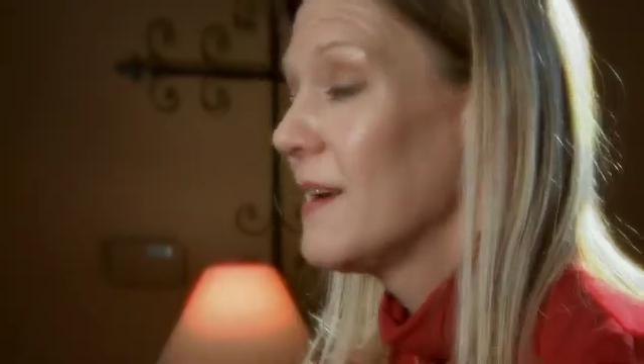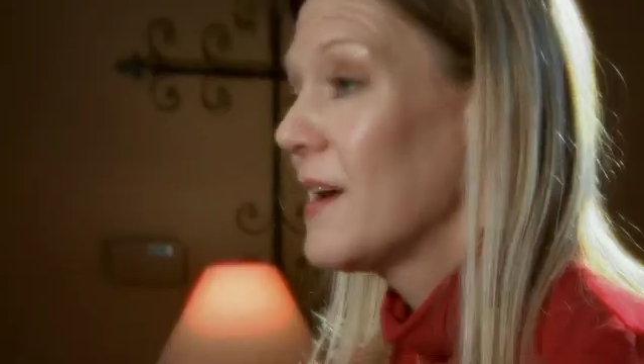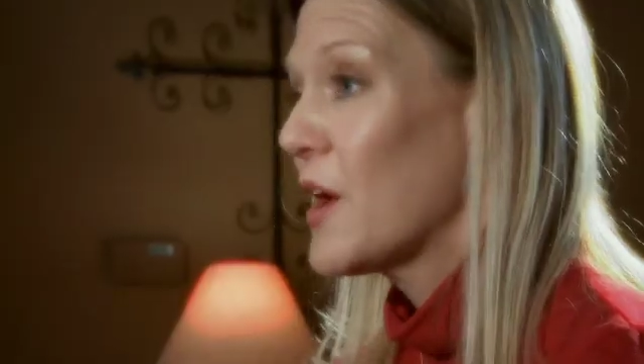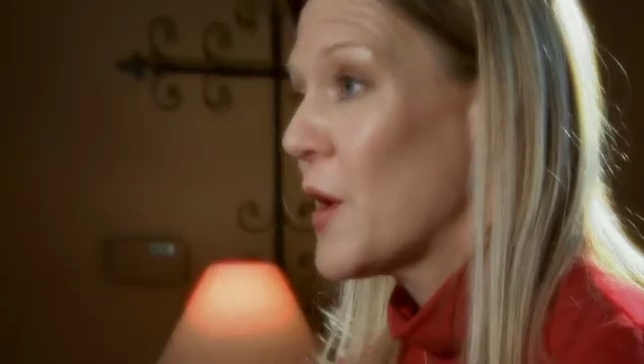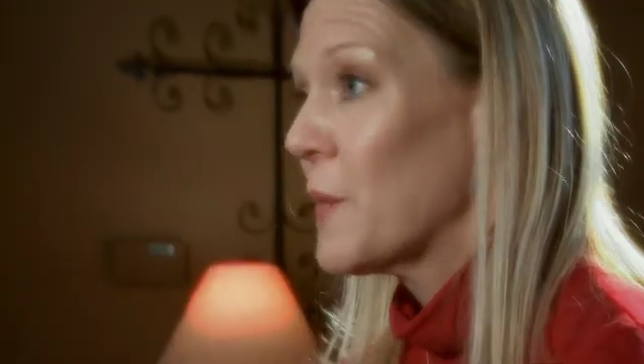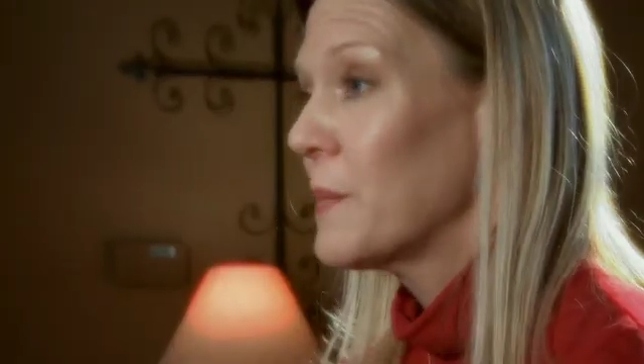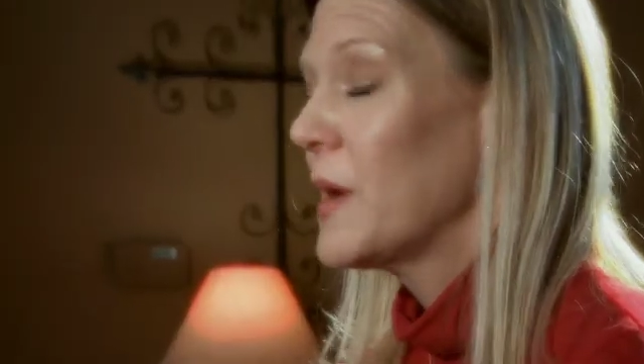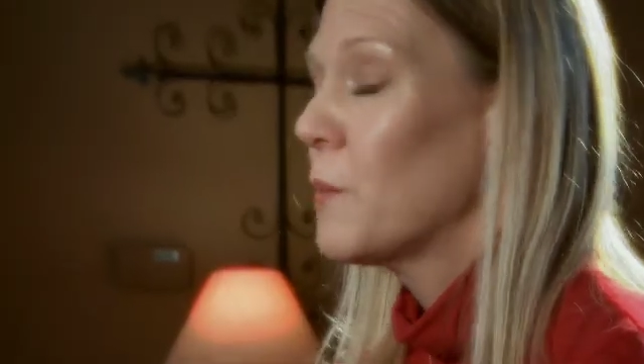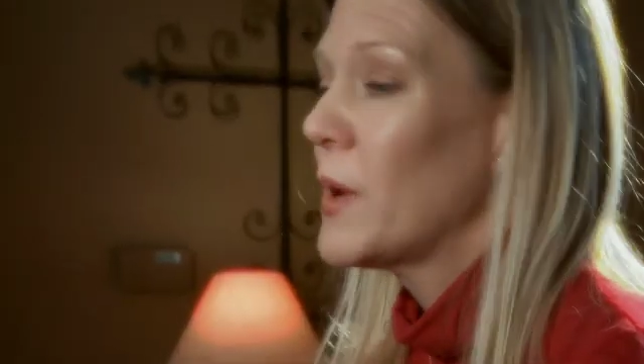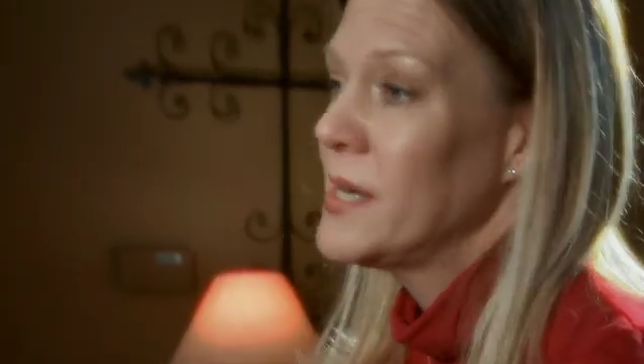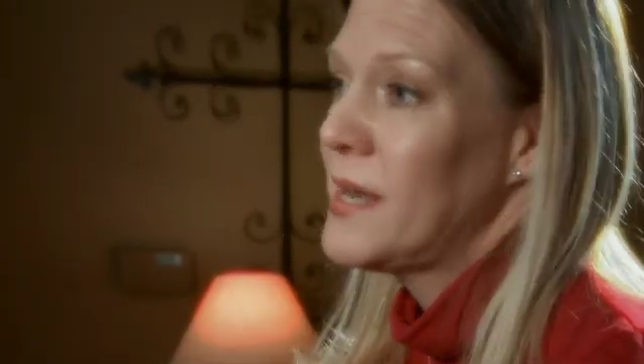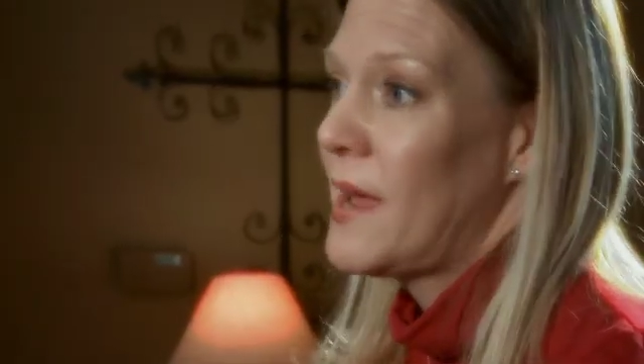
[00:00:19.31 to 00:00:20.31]
And
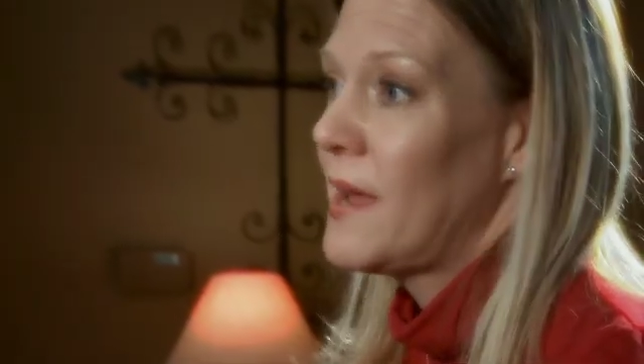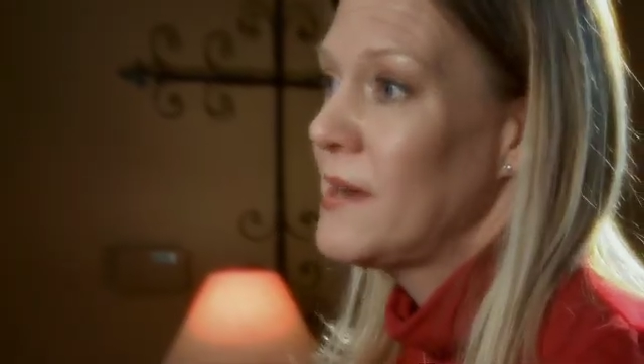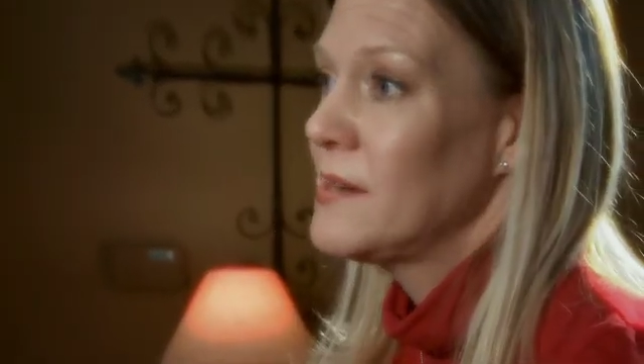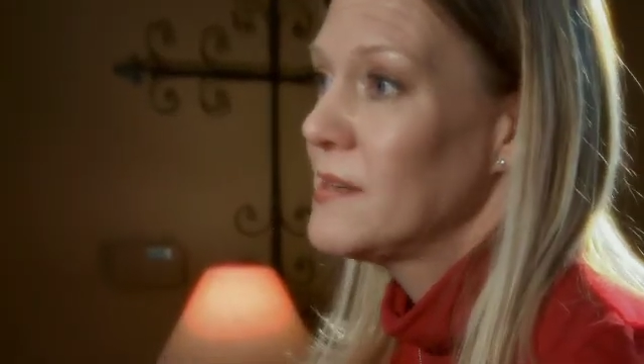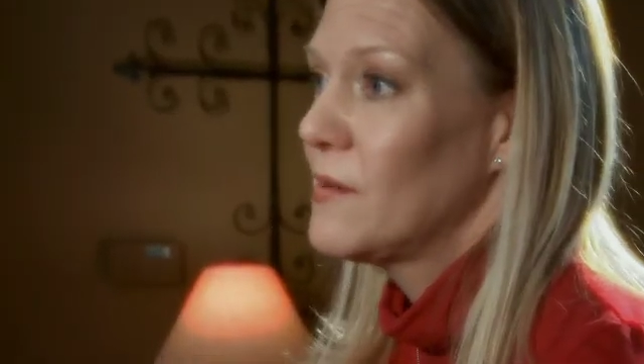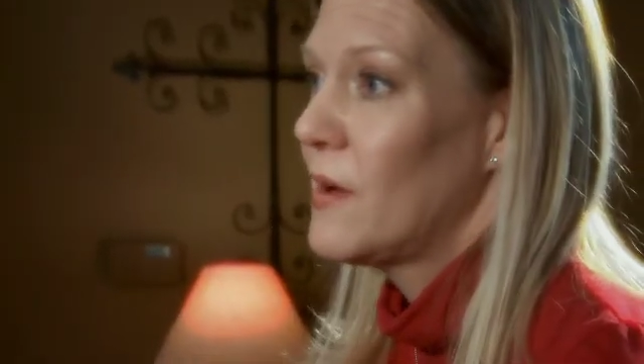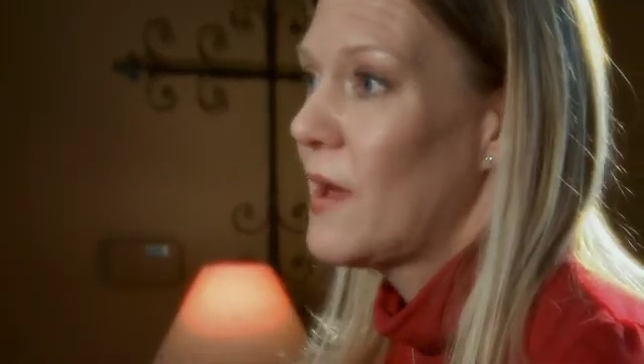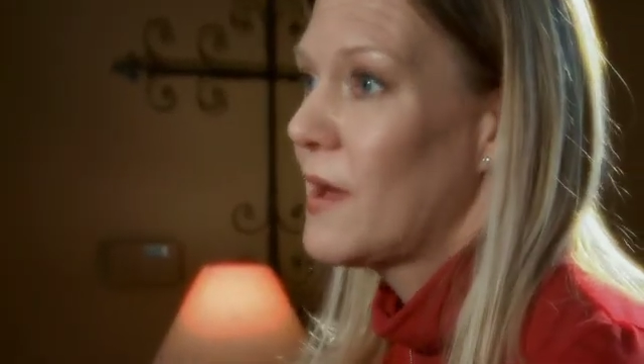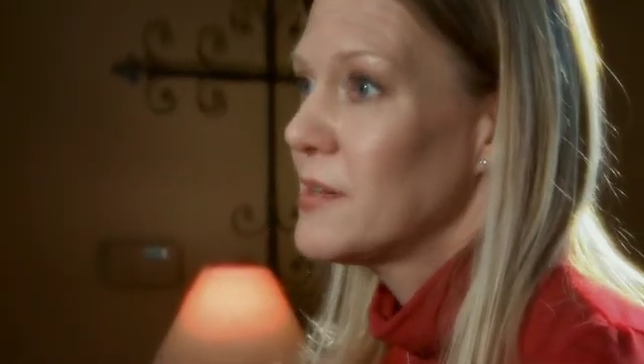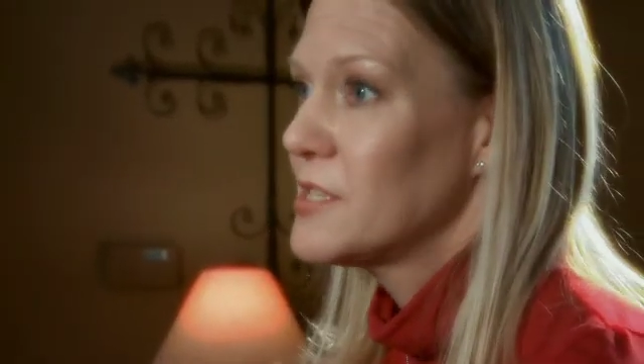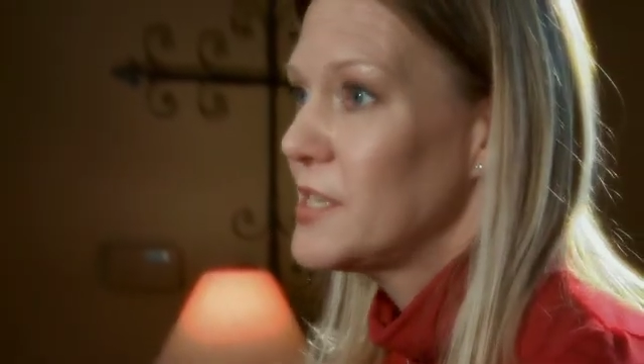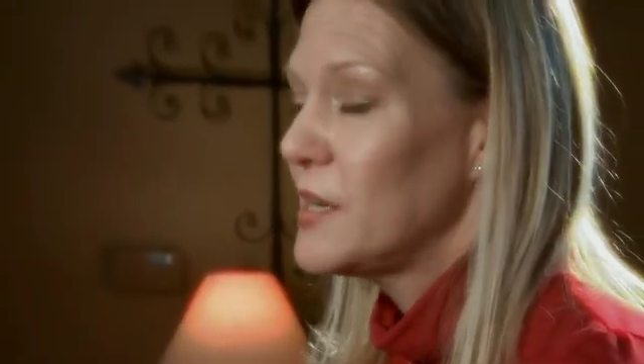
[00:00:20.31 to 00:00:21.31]
one day,
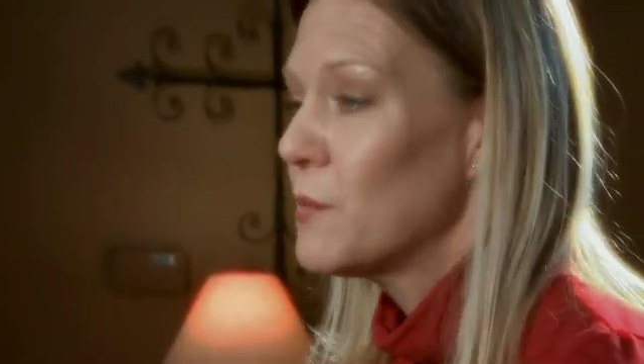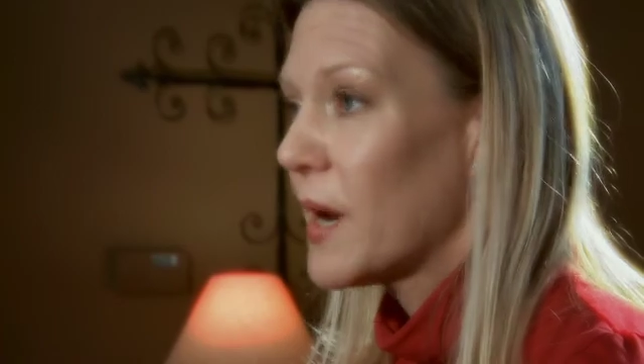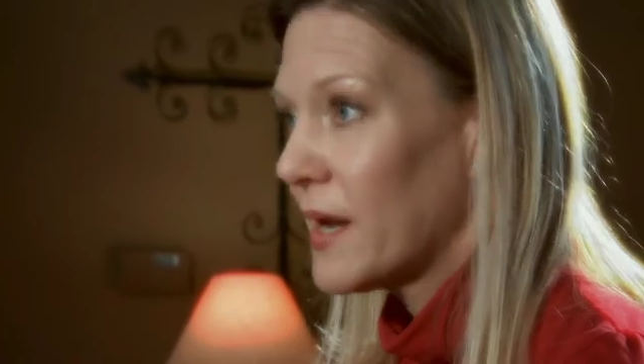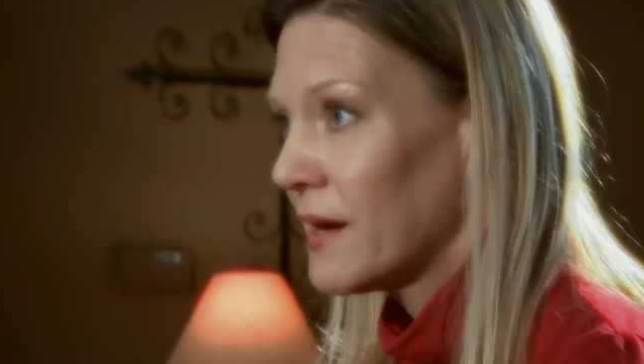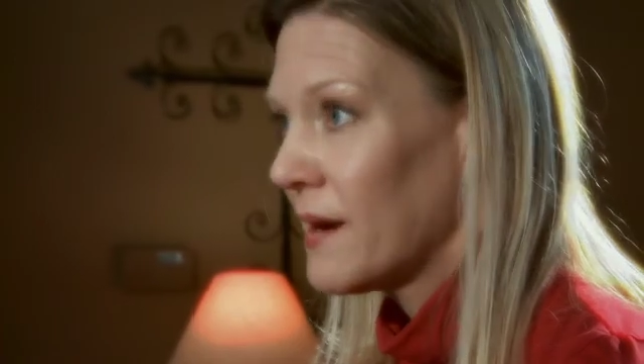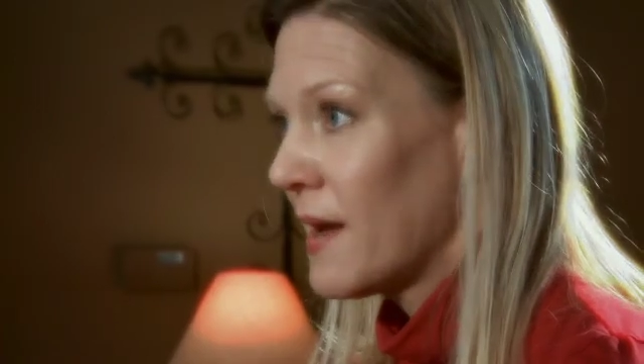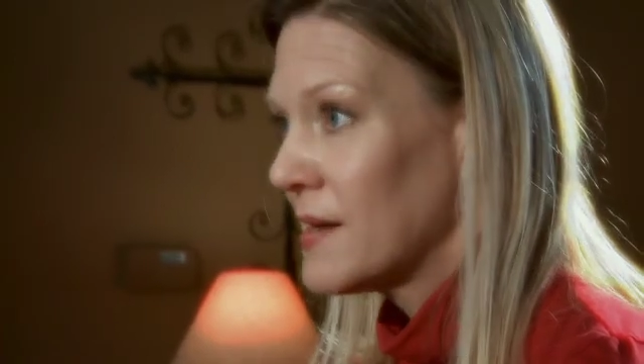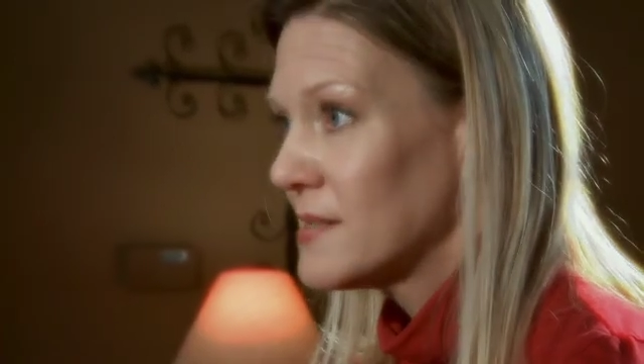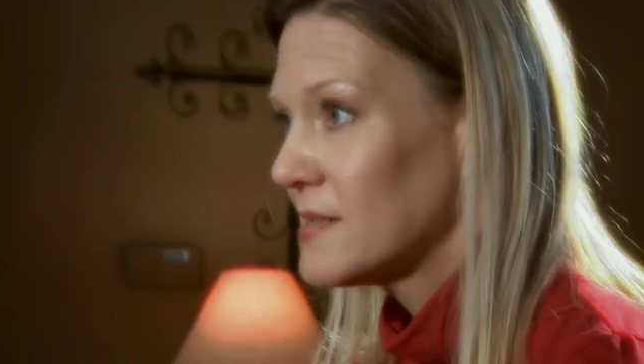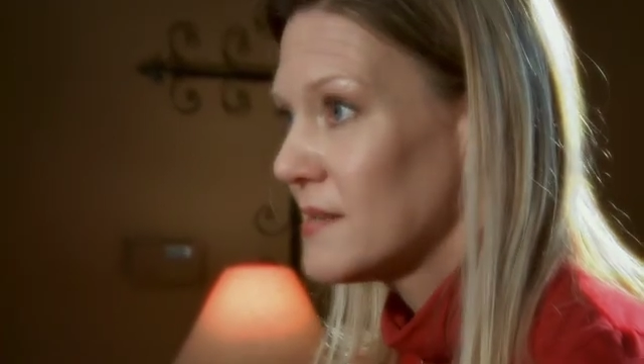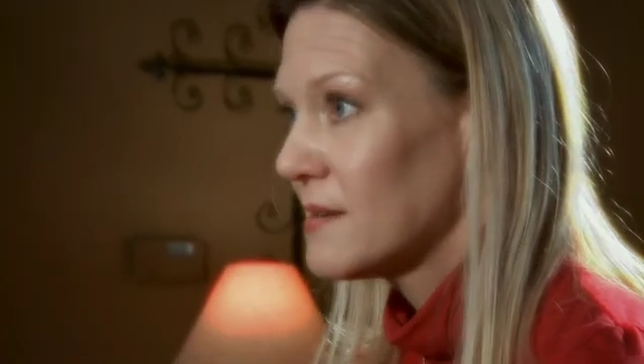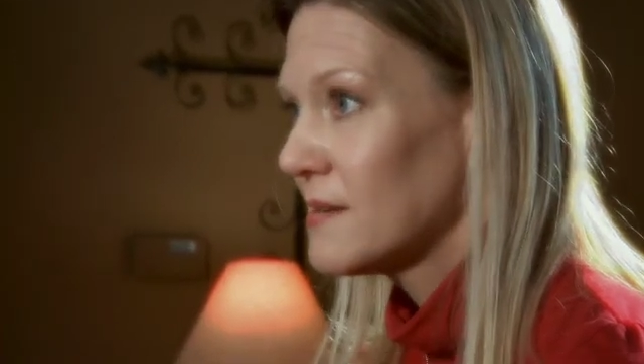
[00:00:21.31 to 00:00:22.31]
she
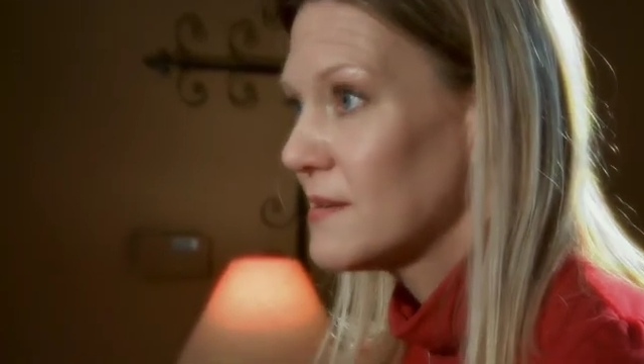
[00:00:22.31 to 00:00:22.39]
recognized